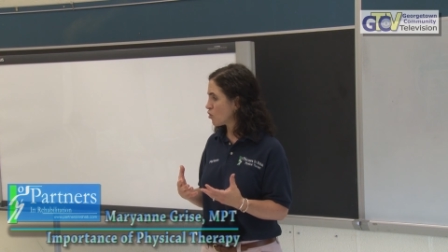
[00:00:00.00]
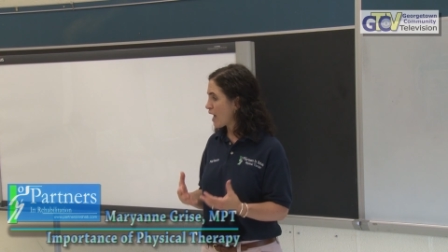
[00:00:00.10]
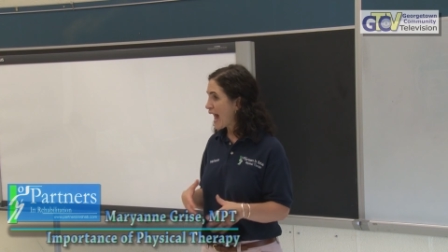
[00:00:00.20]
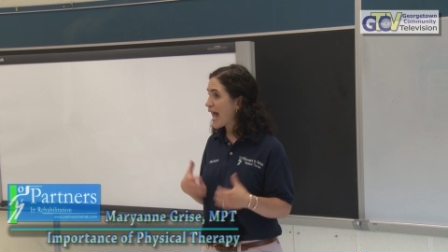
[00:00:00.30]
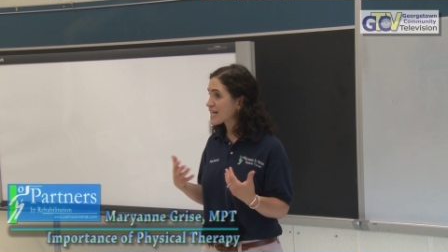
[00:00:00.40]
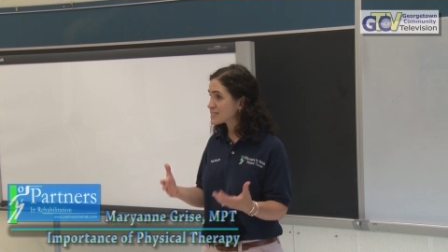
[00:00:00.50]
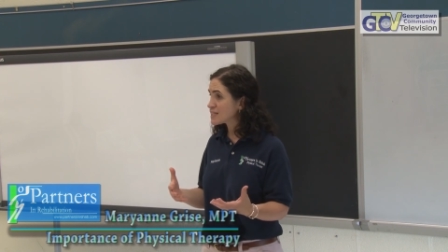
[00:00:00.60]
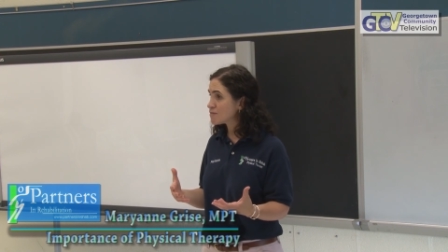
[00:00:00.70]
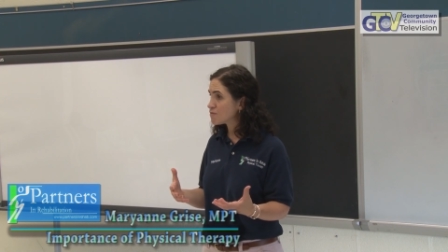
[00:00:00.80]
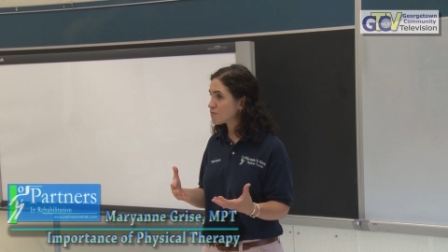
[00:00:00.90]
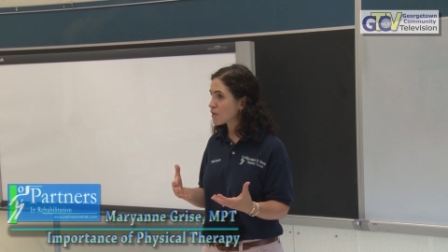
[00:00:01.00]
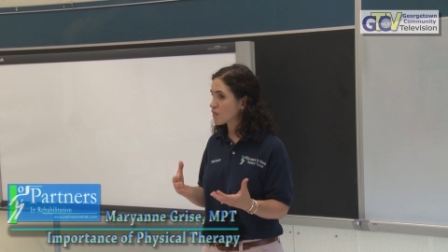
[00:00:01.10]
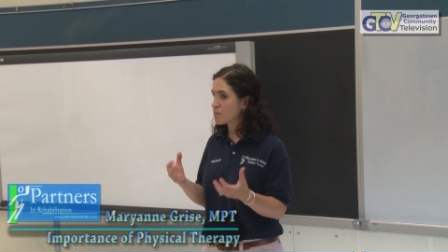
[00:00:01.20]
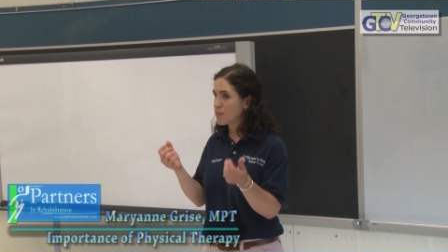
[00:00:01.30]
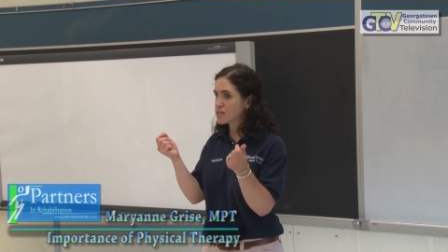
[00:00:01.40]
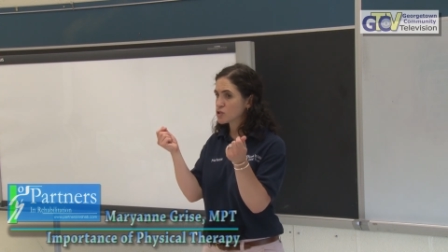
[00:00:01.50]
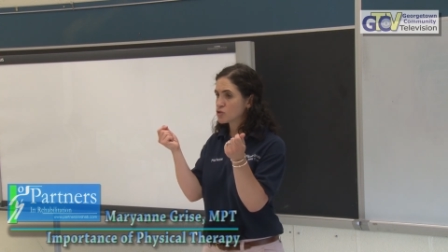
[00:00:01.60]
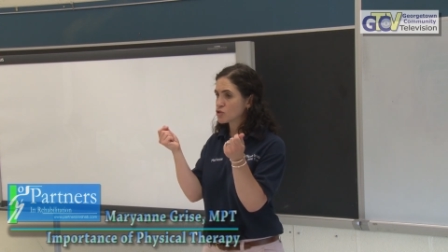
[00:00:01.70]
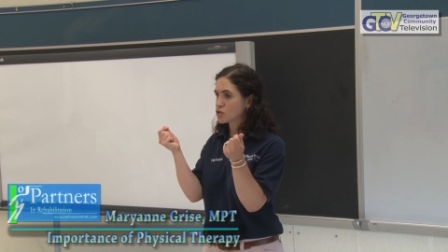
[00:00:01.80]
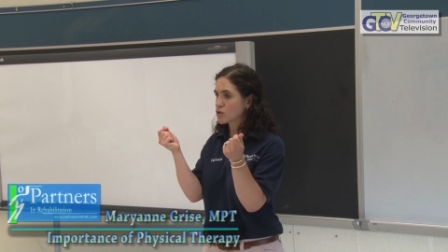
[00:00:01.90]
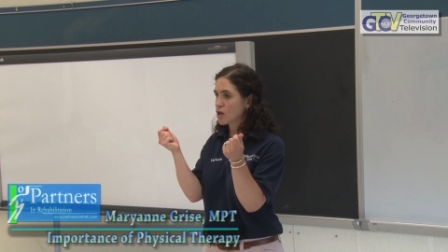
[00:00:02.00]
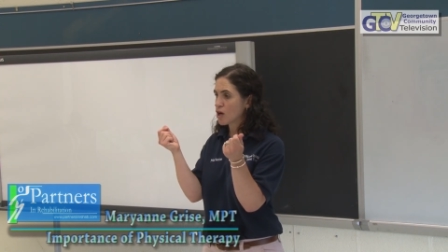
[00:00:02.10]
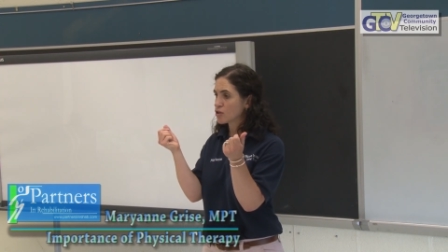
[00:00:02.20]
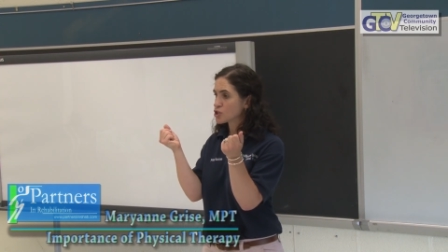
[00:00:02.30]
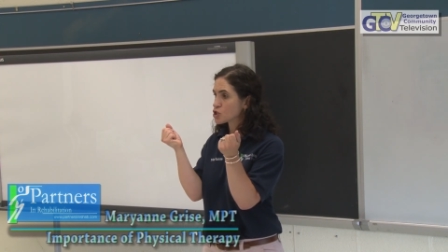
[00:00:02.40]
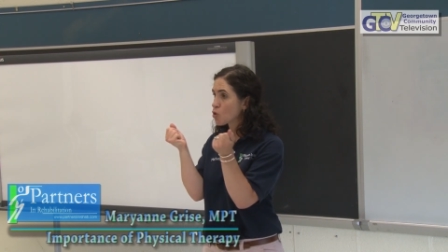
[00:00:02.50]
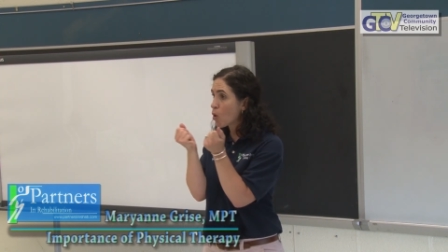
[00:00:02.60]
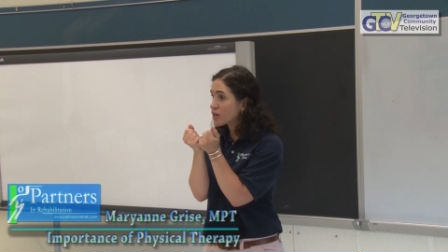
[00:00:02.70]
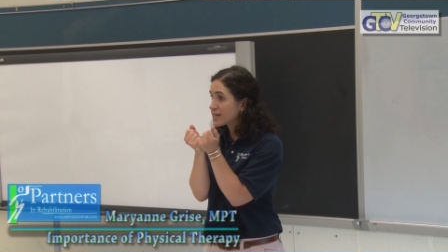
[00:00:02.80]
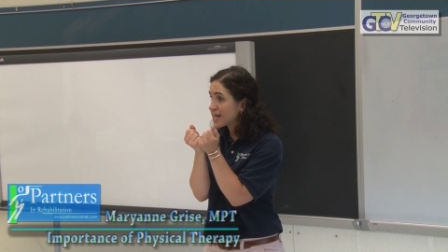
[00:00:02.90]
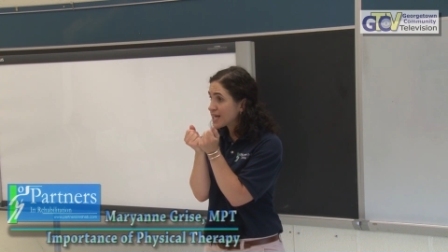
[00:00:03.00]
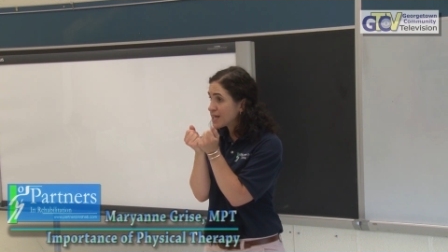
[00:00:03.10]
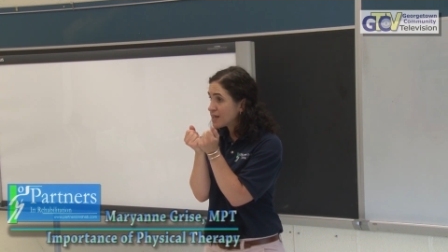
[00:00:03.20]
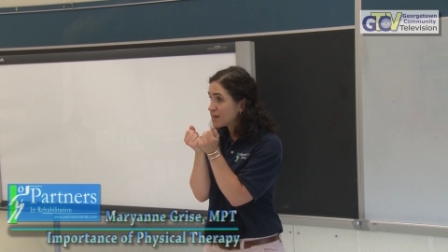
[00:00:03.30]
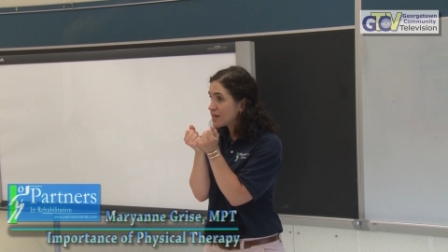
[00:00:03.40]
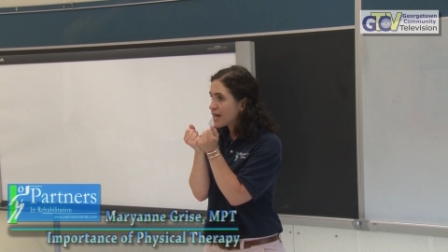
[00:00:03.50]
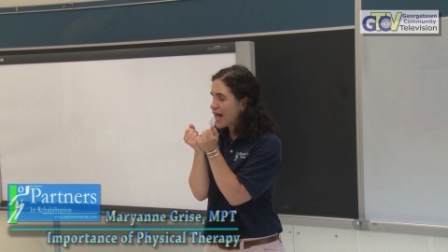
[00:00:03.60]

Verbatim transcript: you're active, the muscles are shortening. Yeah.